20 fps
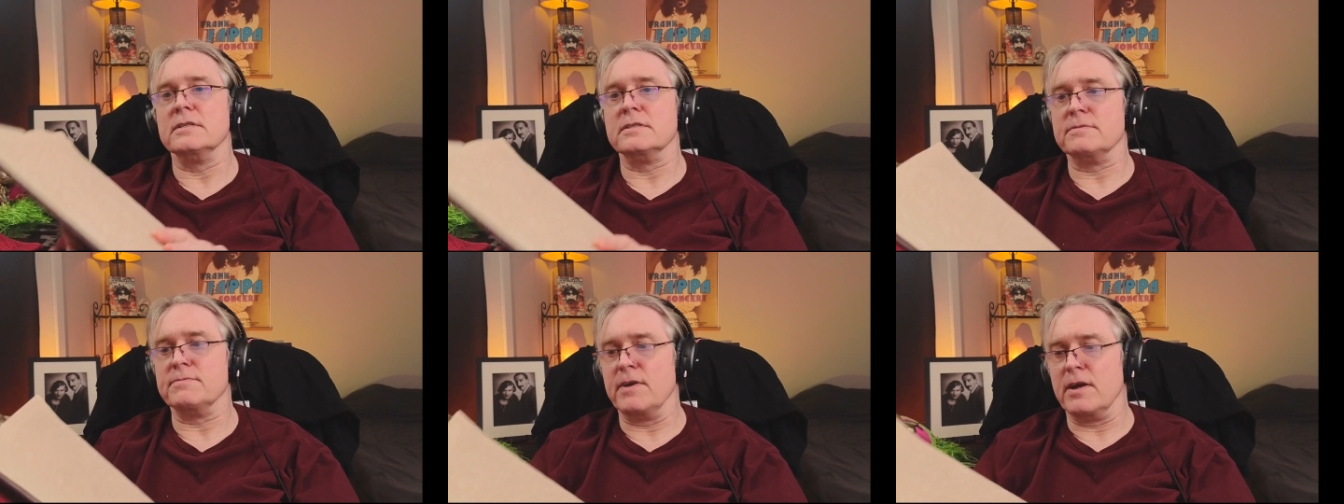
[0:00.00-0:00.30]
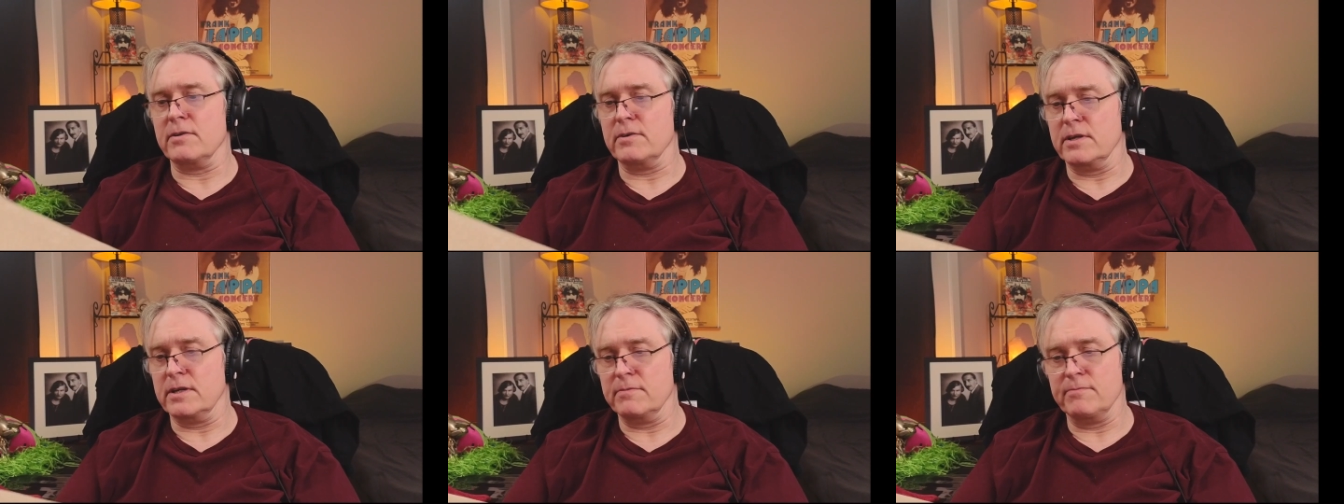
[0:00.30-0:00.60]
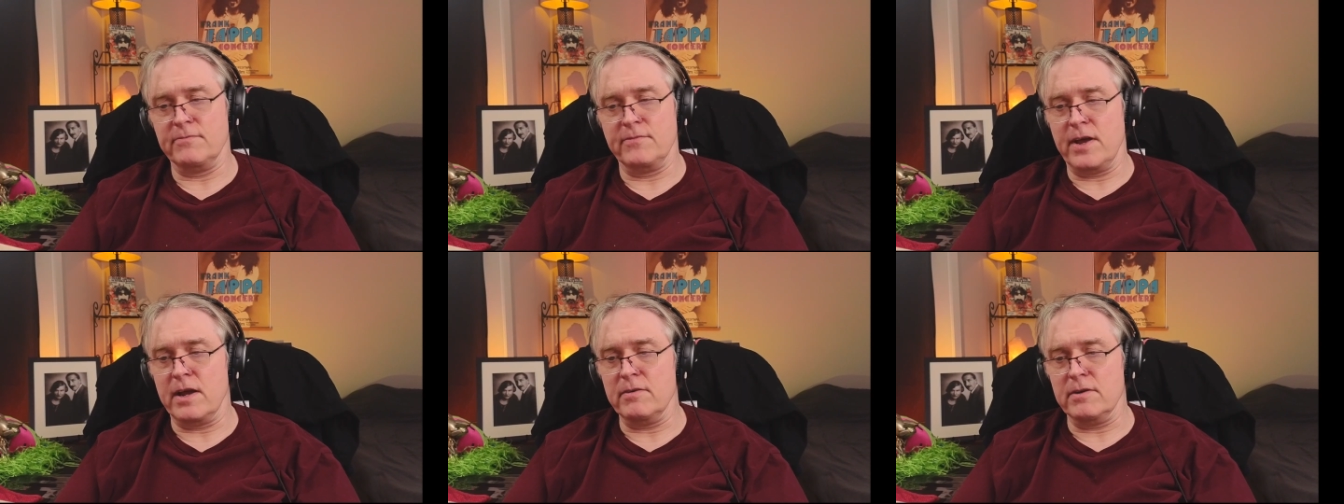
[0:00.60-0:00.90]
very,
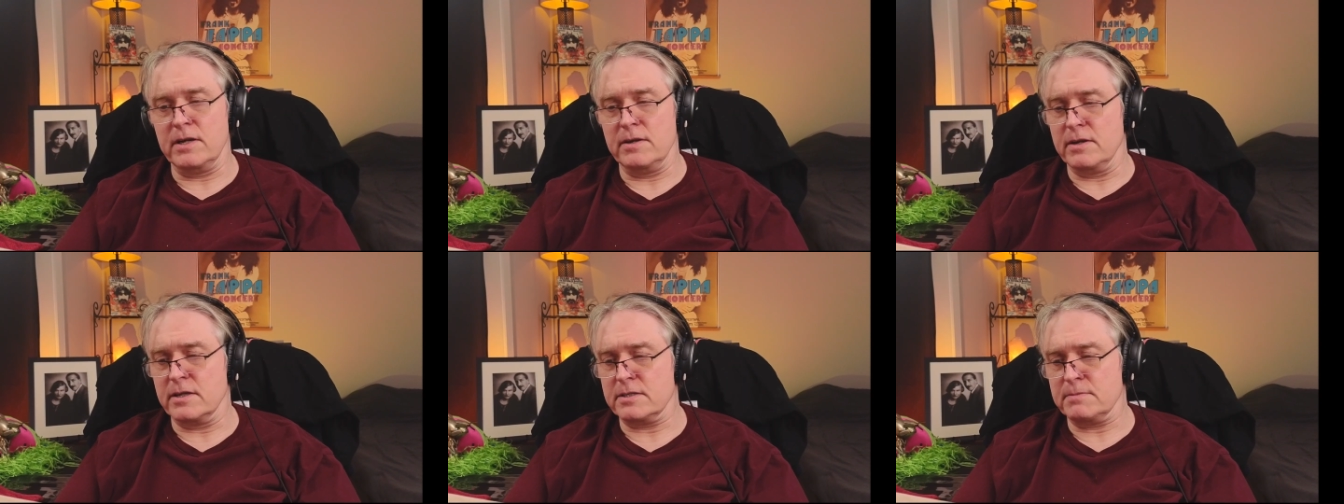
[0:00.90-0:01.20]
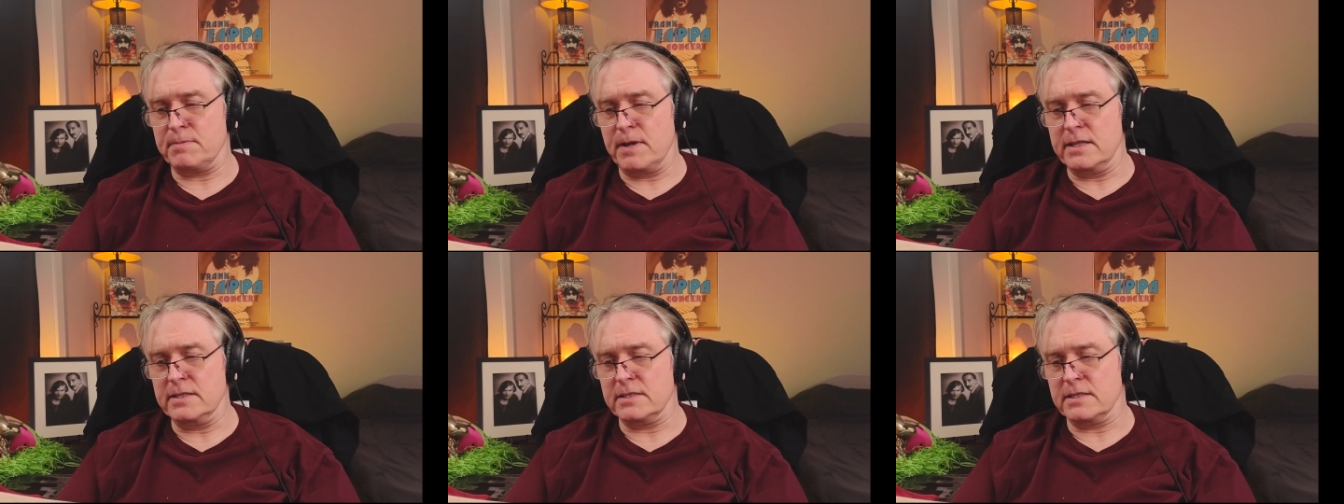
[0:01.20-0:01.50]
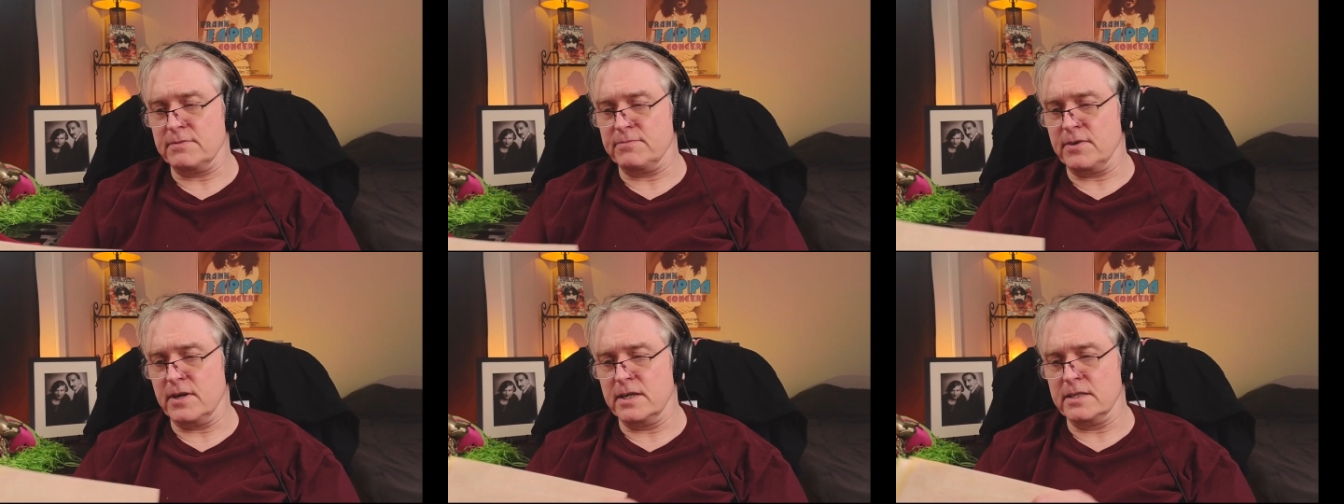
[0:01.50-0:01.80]
very
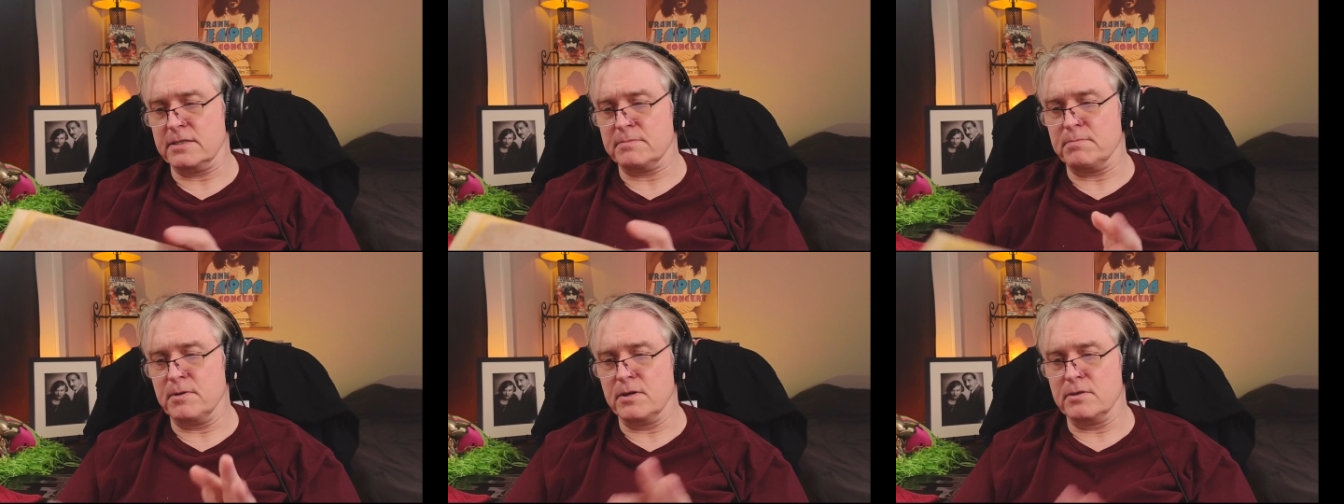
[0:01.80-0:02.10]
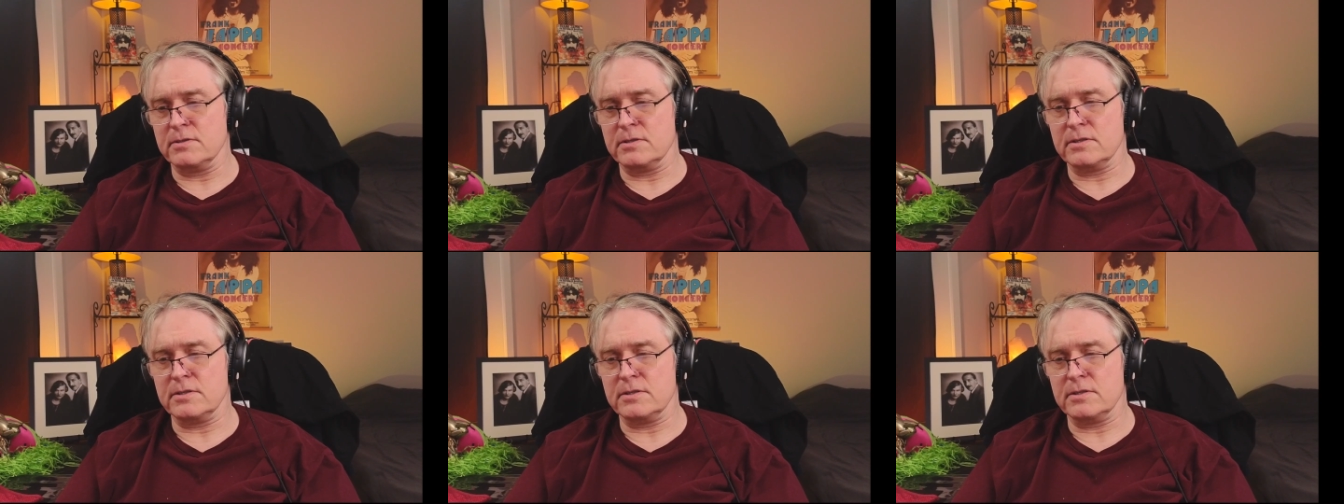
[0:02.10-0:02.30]
expensive, I suppose.